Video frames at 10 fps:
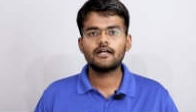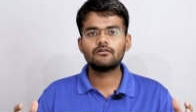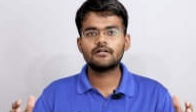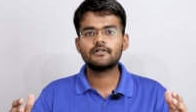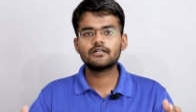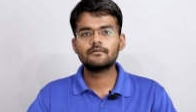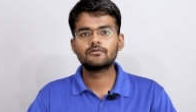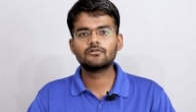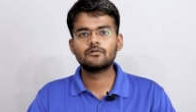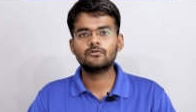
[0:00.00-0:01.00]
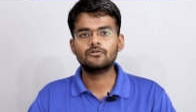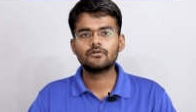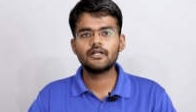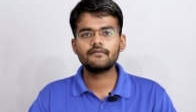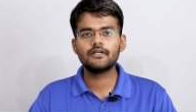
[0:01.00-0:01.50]
Hello and welcome to Robu.
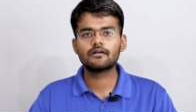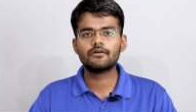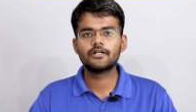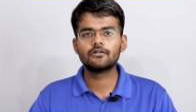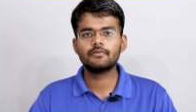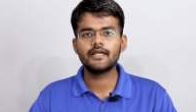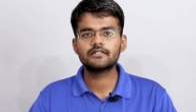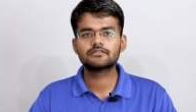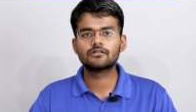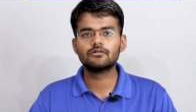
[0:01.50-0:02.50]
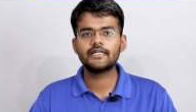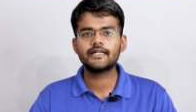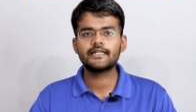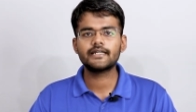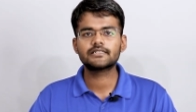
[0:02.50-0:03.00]
Today we are going to make
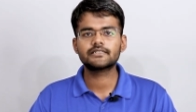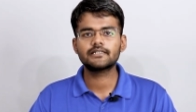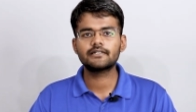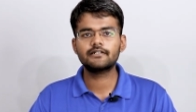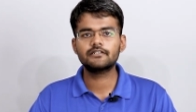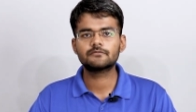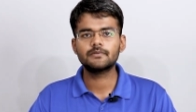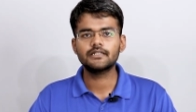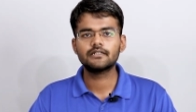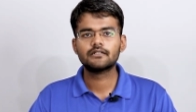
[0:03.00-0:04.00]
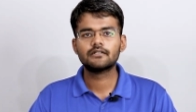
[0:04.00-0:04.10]
scrolling text LED display.